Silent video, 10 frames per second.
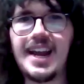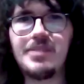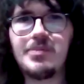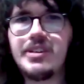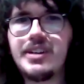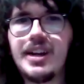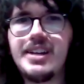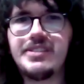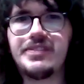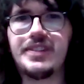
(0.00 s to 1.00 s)
And what
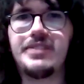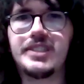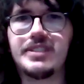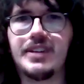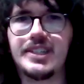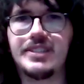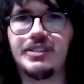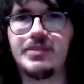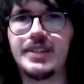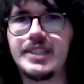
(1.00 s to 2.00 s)
kind of
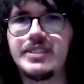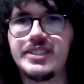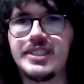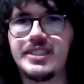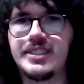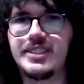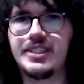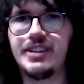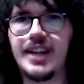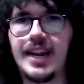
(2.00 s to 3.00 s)
infrastructural resources do
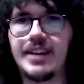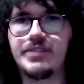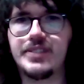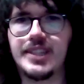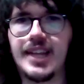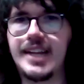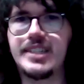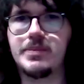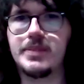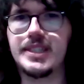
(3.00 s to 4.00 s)
you have in the
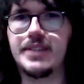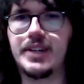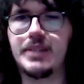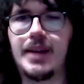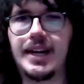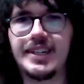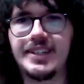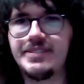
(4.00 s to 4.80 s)
Asia Pacific market?